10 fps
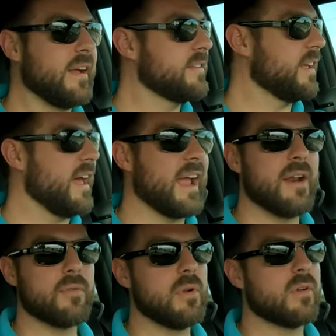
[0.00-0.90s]
Like I said, I got
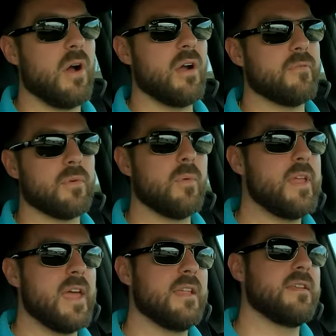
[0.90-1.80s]
a rental car for a
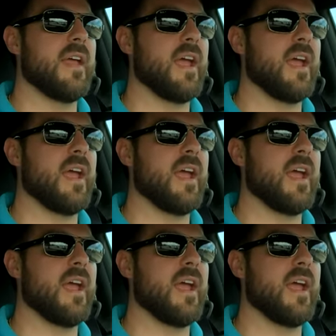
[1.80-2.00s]
weekend